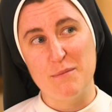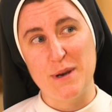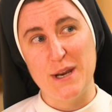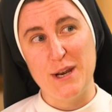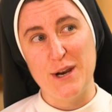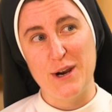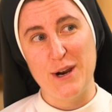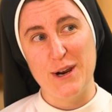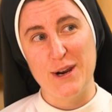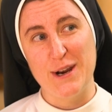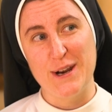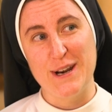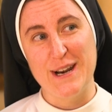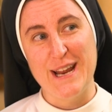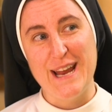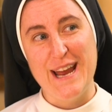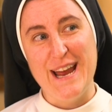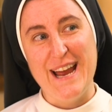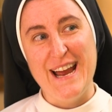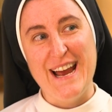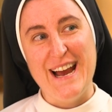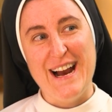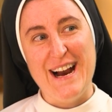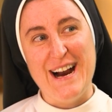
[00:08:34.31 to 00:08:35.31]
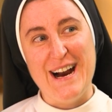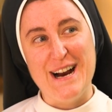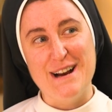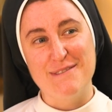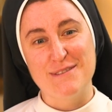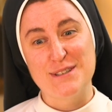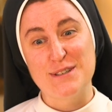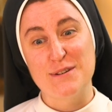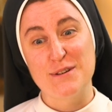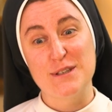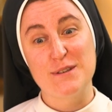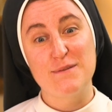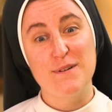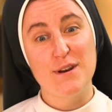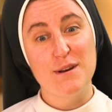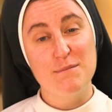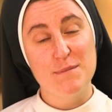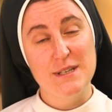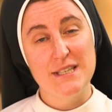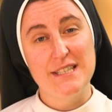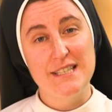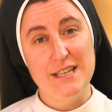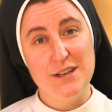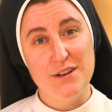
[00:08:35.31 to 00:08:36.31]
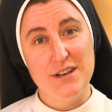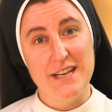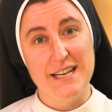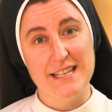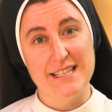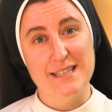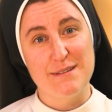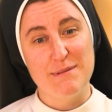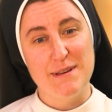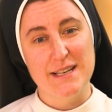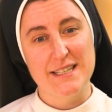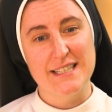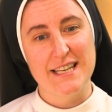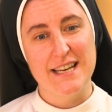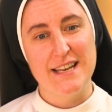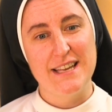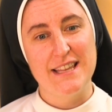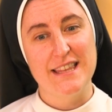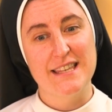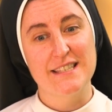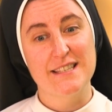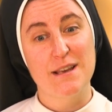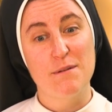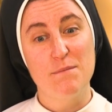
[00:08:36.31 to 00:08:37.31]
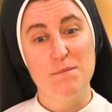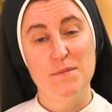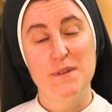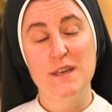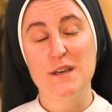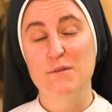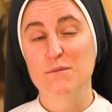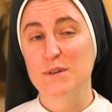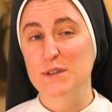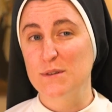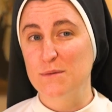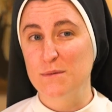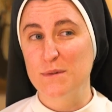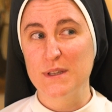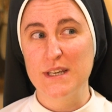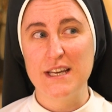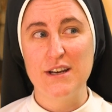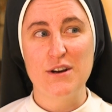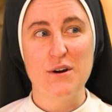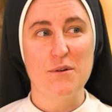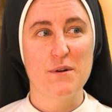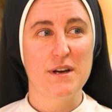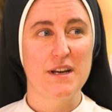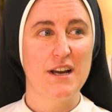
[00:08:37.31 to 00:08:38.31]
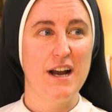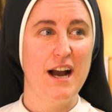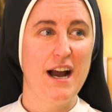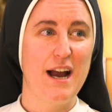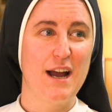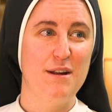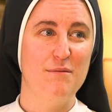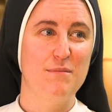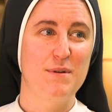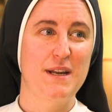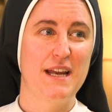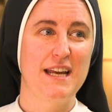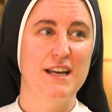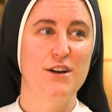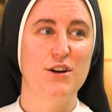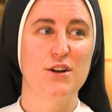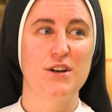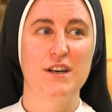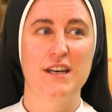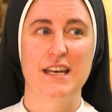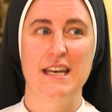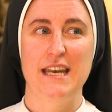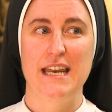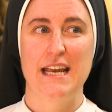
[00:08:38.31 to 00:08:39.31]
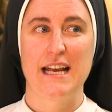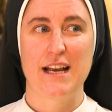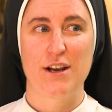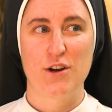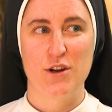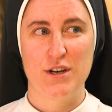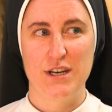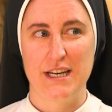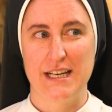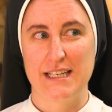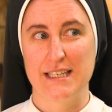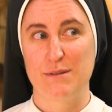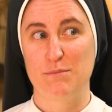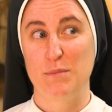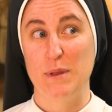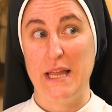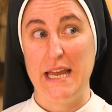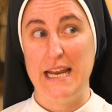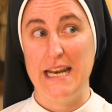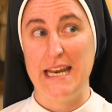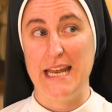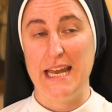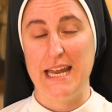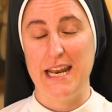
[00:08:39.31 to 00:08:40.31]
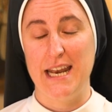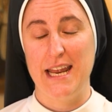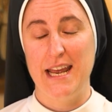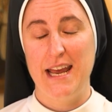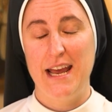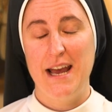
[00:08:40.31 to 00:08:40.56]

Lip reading: my heart. So it's very mysterious, because something was really going on, but I couldn't explain it.